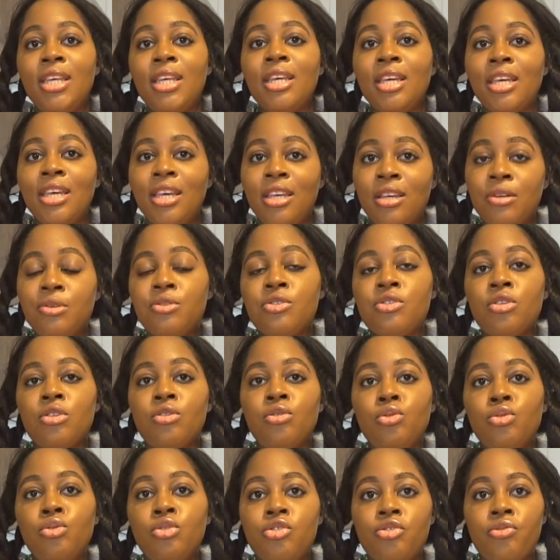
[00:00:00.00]
it kills the
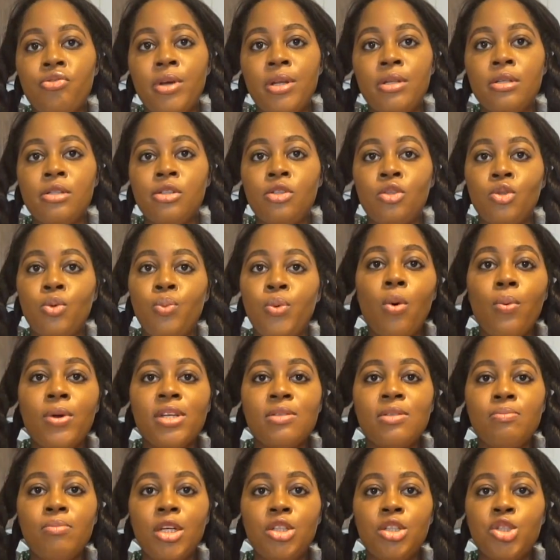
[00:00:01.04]
nutrients, so we
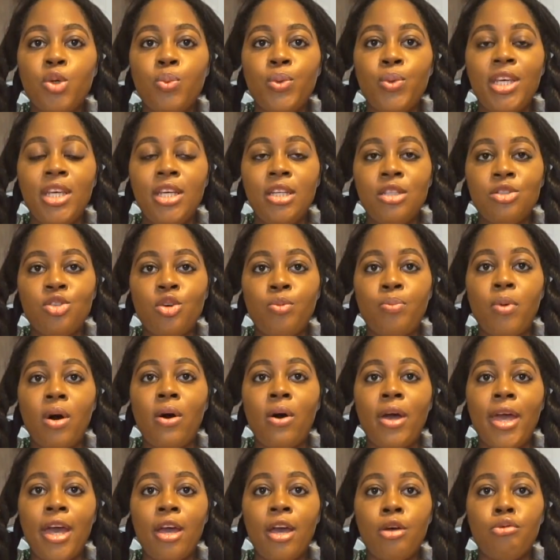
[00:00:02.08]
always make sure we heat up
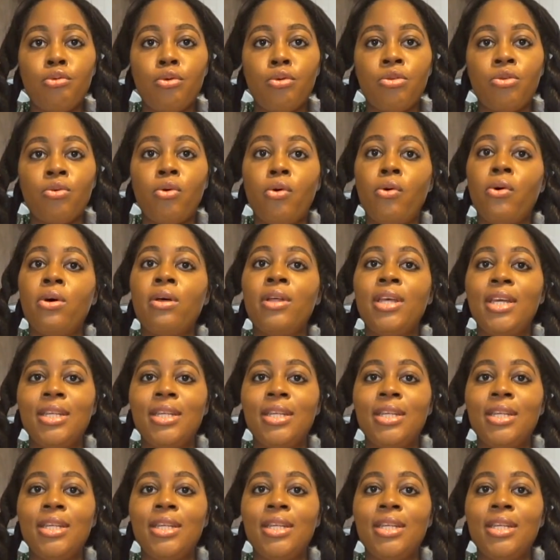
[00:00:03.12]
our hair growth oil